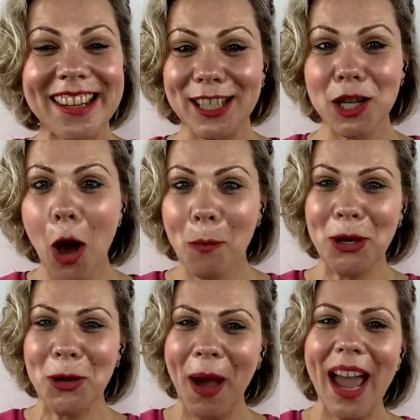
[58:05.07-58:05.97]
there's a lot of
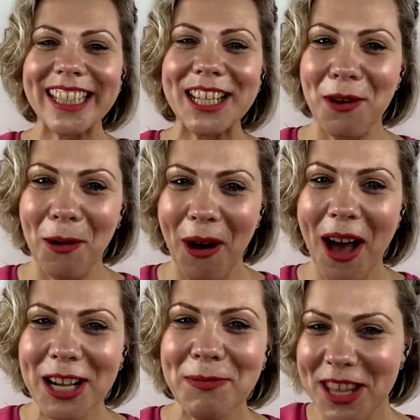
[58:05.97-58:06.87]
blue paint in your
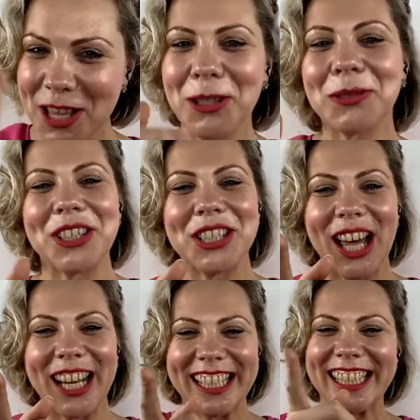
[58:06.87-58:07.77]
work, but then you switched
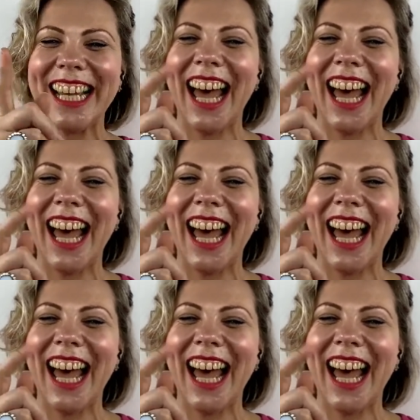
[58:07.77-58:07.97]
colours.